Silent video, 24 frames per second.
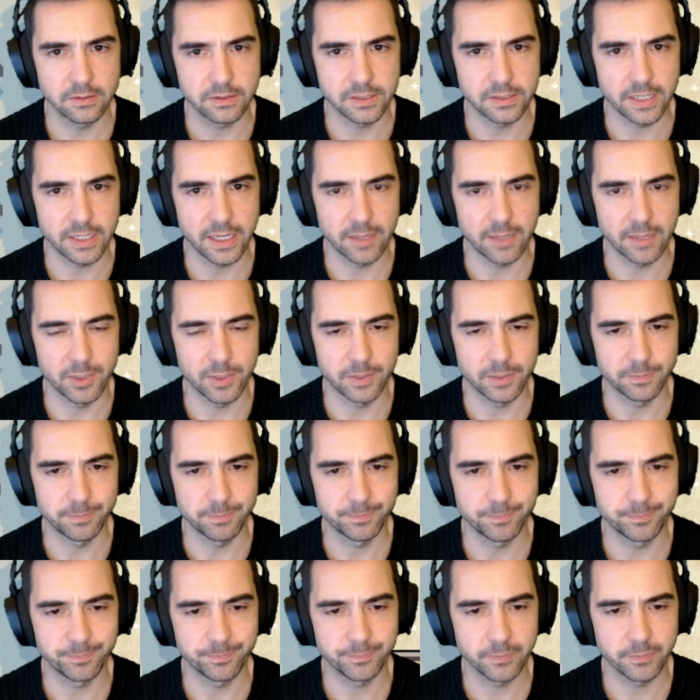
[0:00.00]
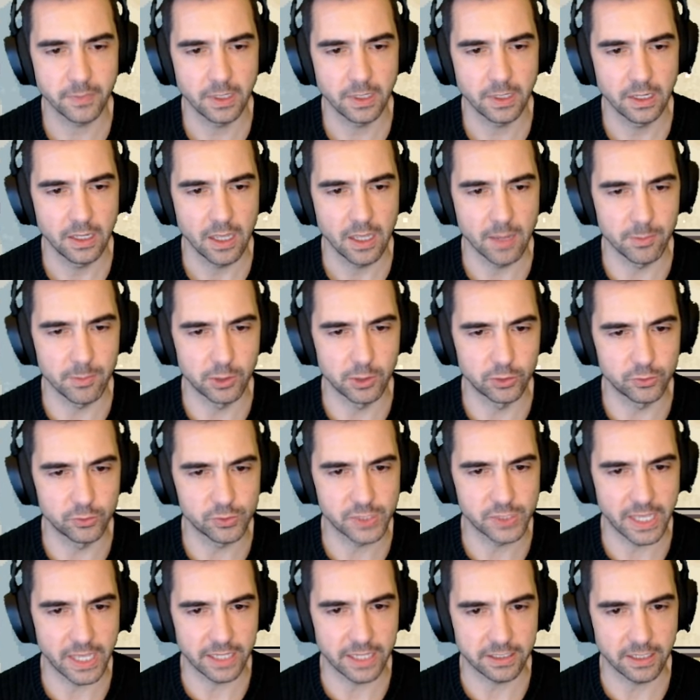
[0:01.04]
Damn it. I'm gonna
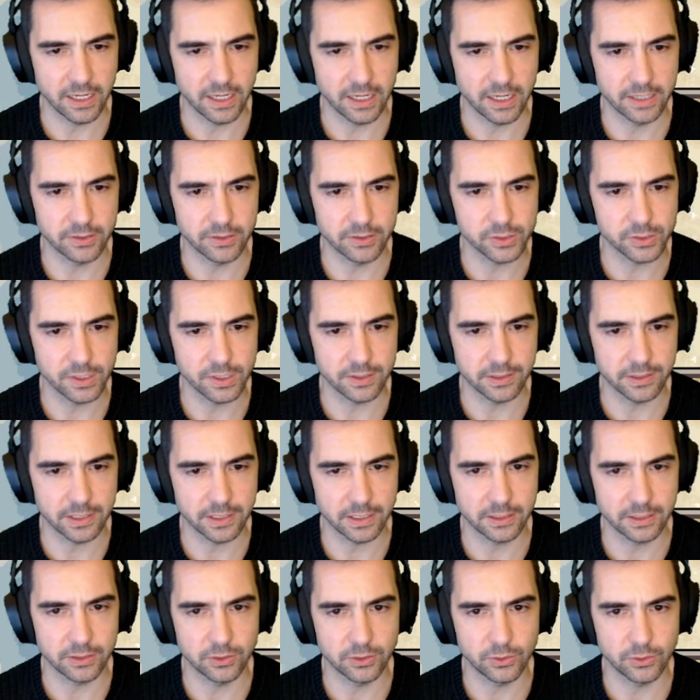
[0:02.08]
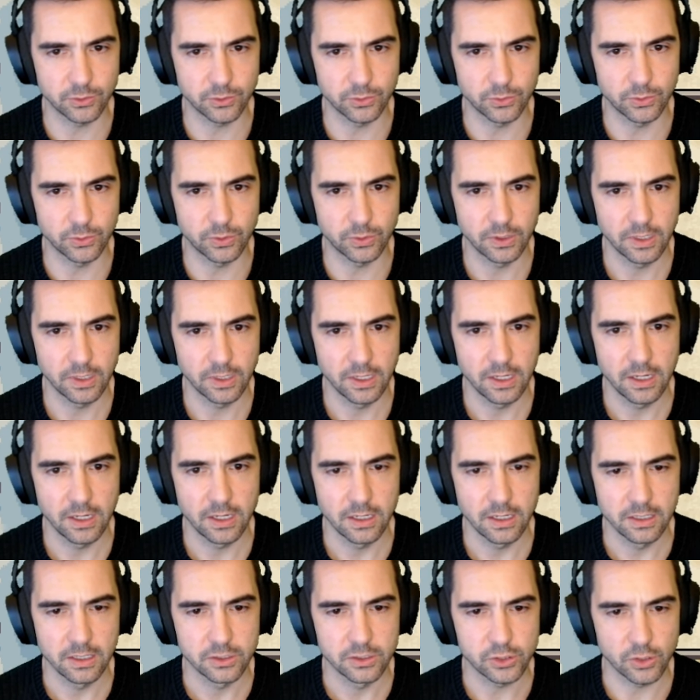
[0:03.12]
lose that guy. There's nothing I can do.
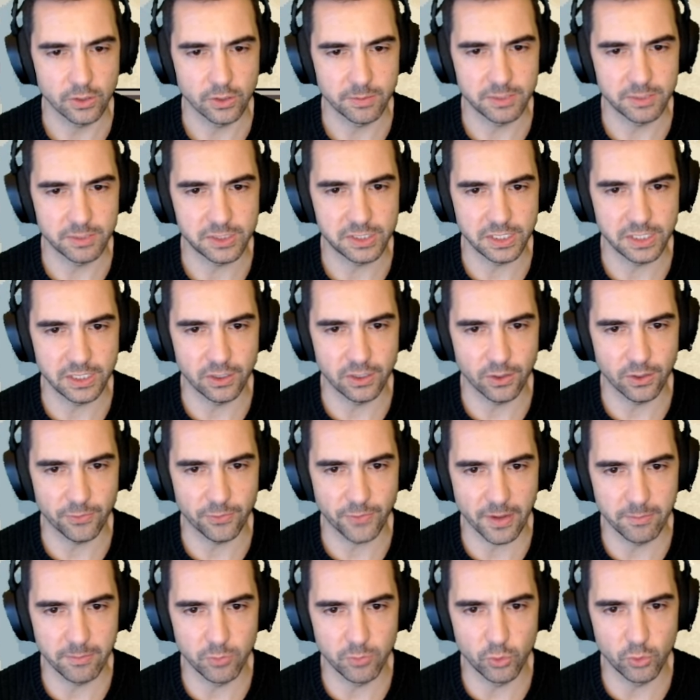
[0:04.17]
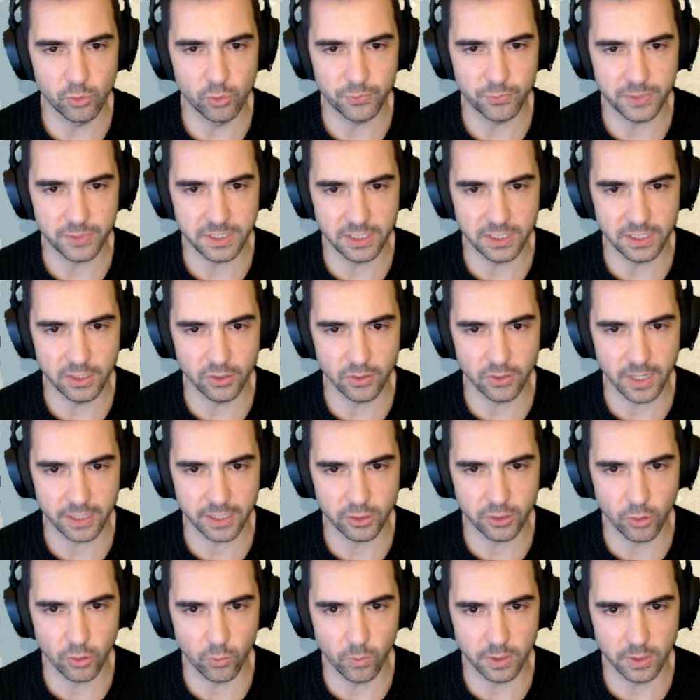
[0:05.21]
So let me see here. If I move here, I
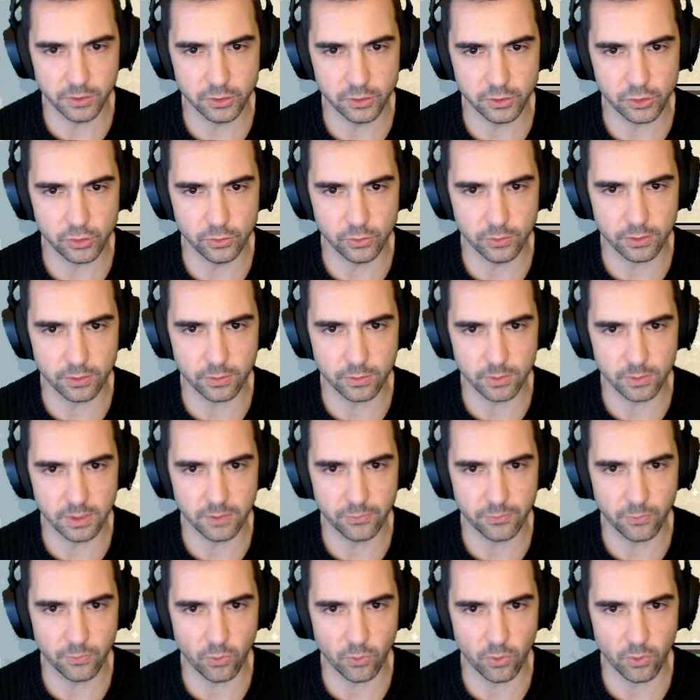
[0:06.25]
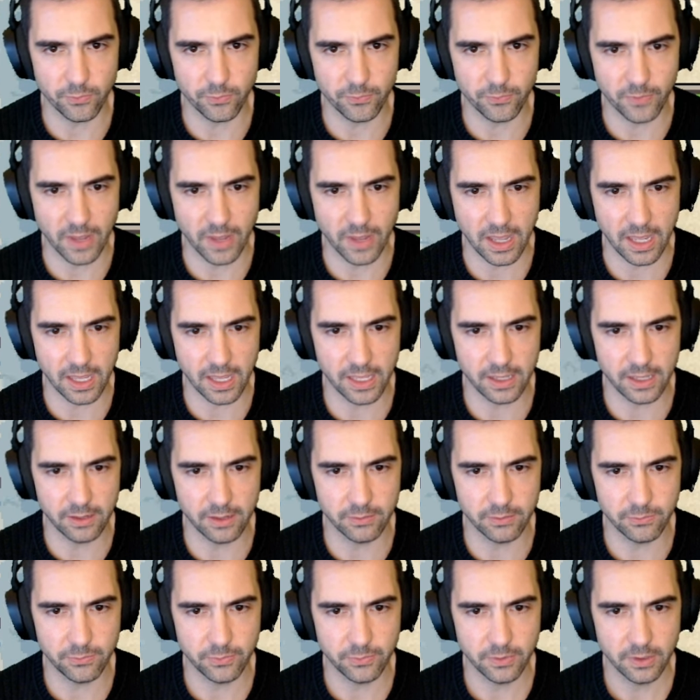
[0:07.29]
can go one, two, three, four,
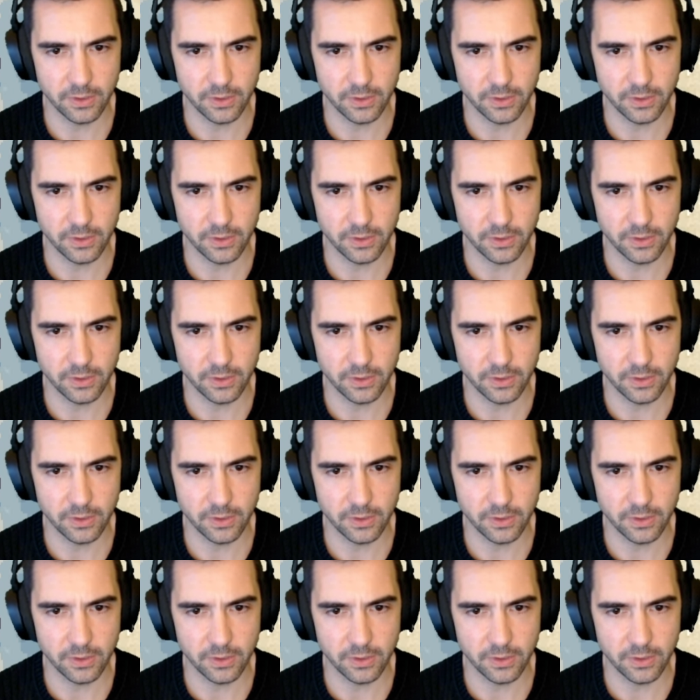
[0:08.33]
five.